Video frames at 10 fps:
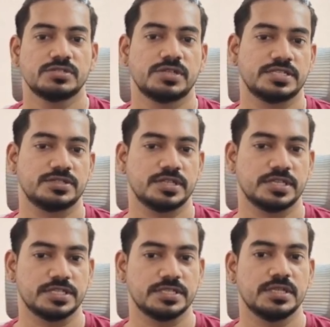That's the
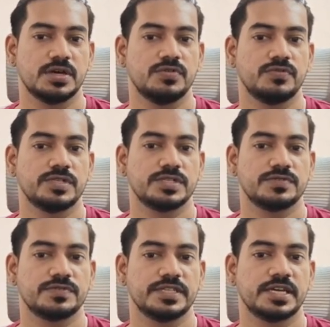reason. Now once
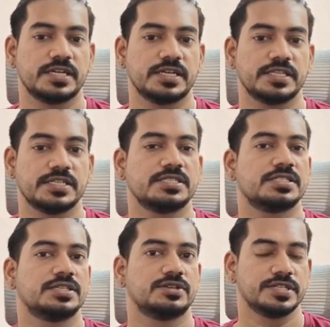we corrected that,
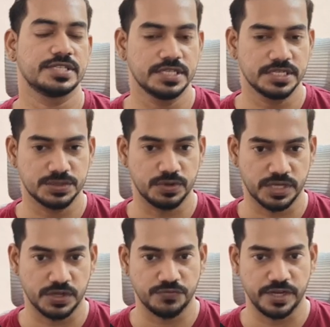you can see it's
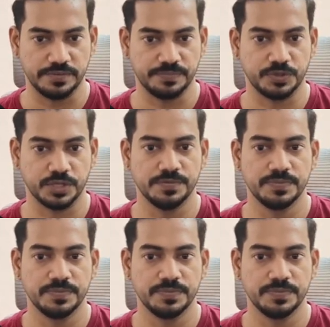working fine. Okay.